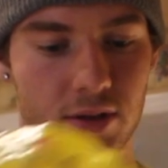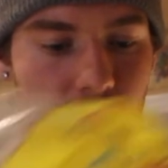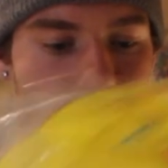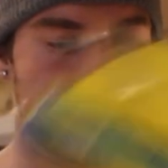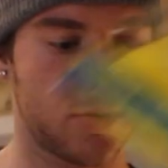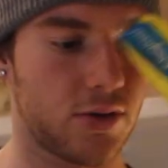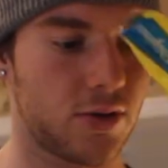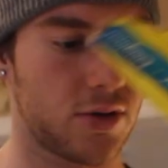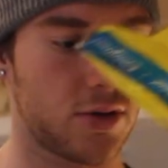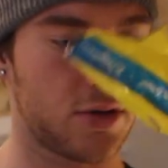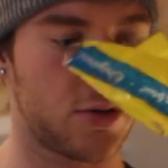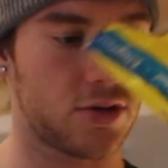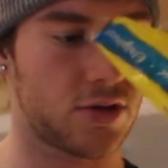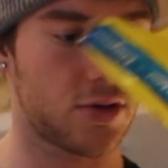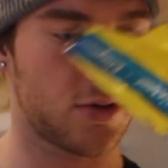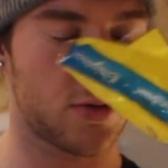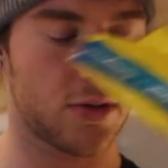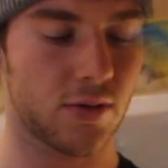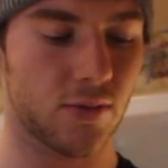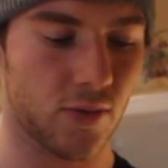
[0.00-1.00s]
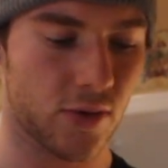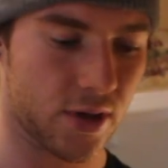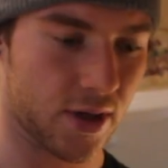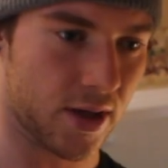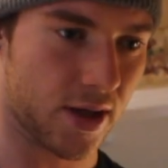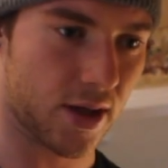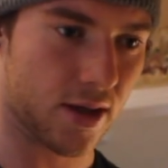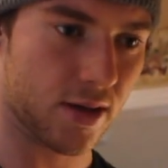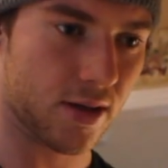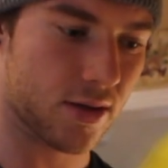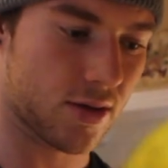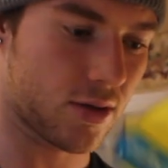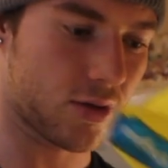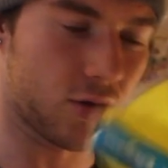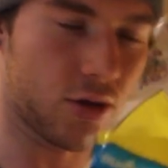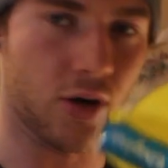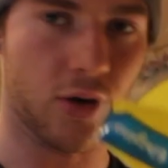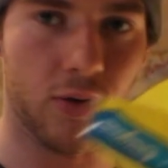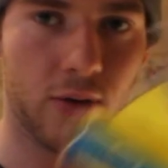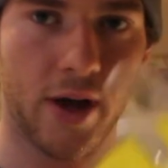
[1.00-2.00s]
So you sort of want to get
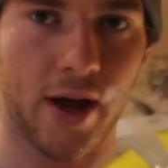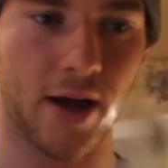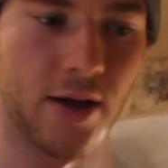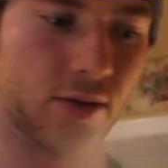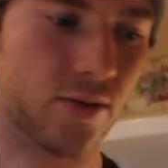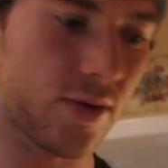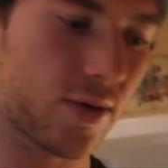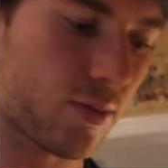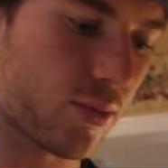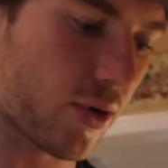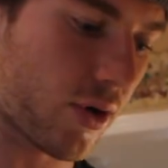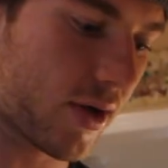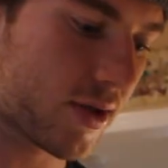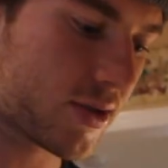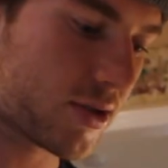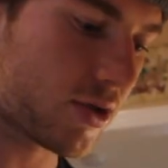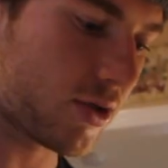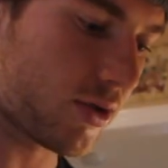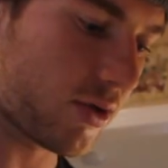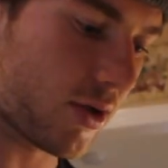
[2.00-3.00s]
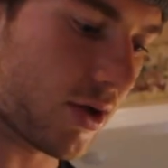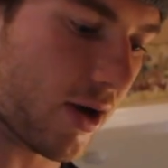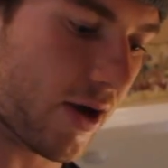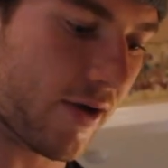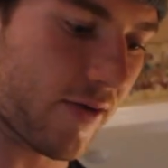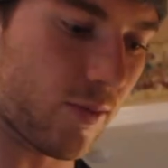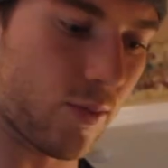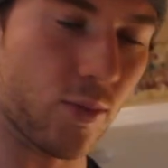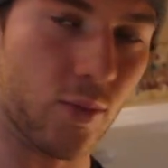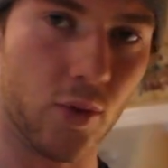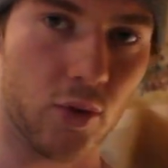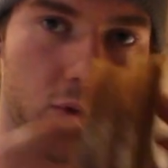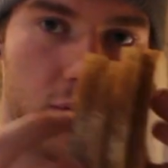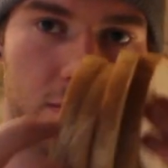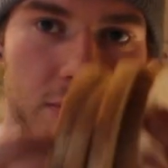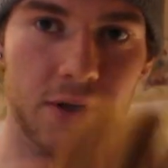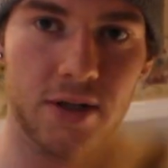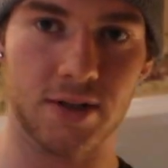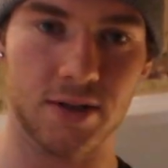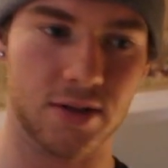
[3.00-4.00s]
low calorie bread so you can have more
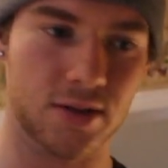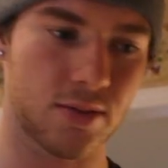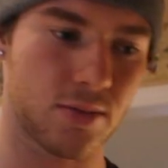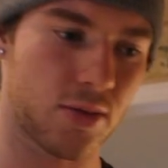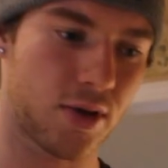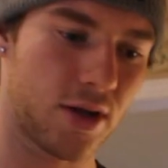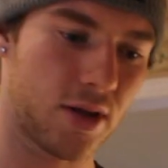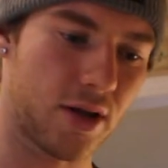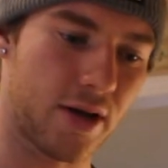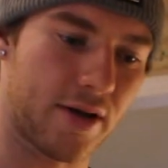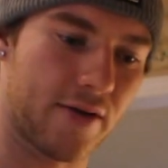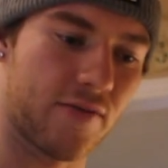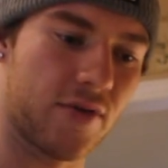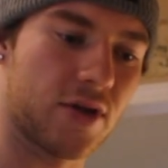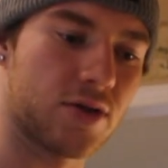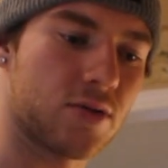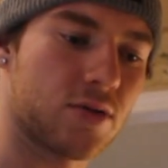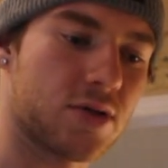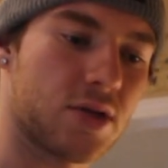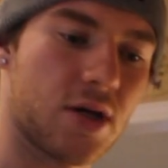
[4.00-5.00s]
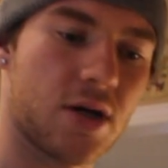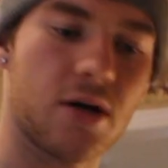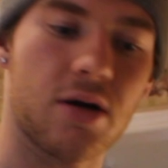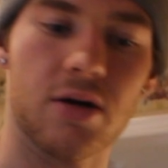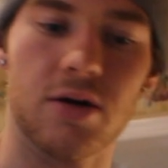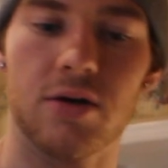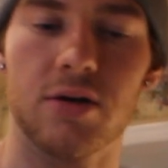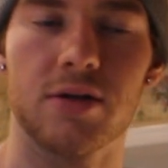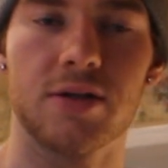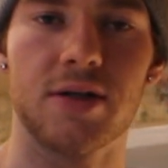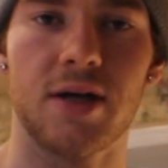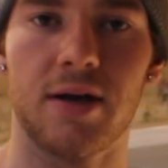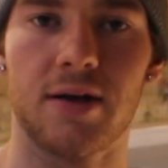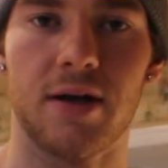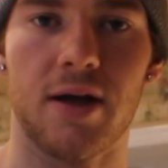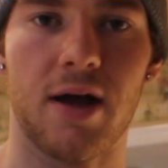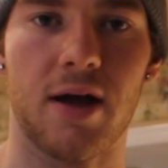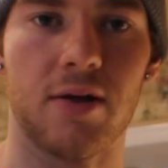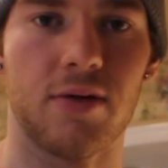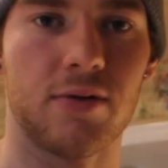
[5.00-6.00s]
pieces of bread. Like, if this was like 110
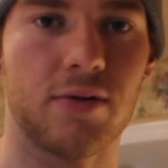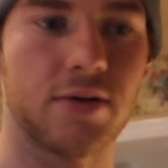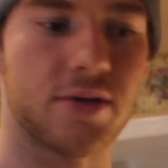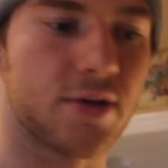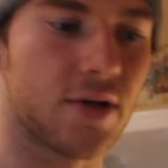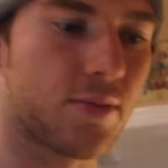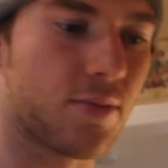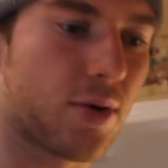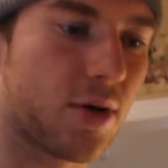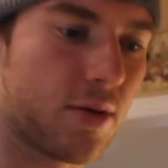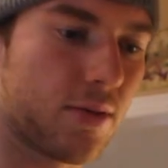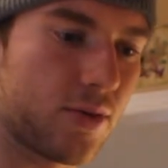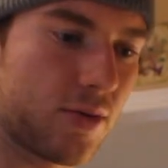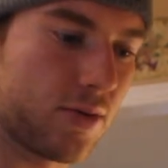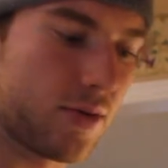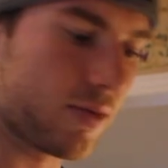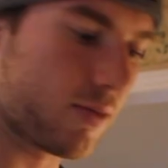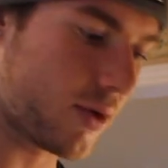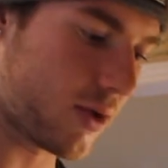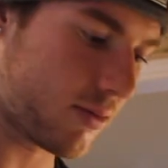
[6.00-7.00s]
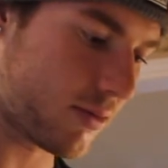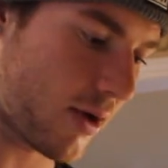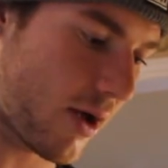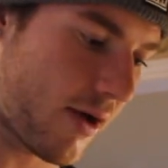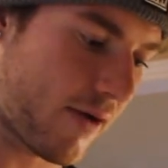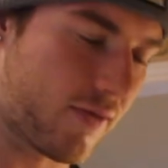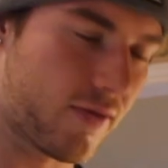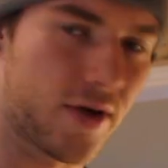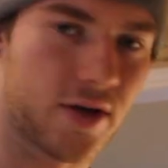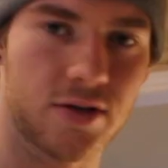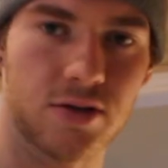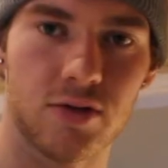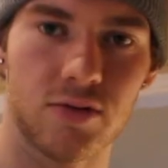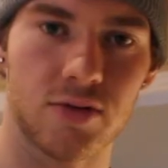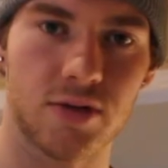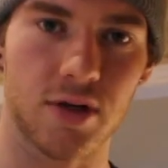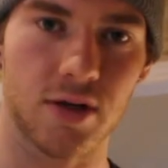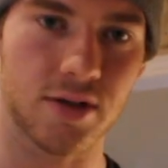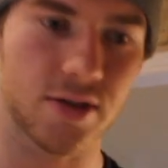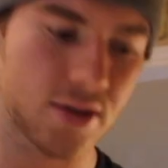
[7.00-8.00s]
calories, I'd probably only be able to have like 2
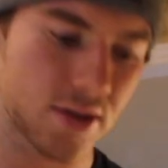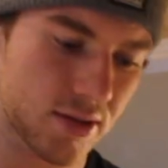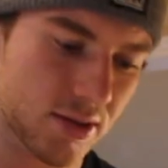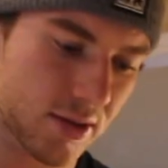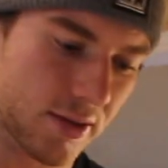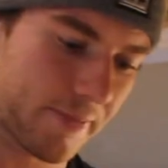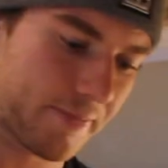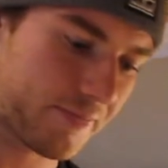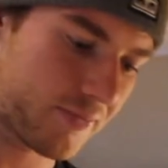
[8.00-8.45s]
slices.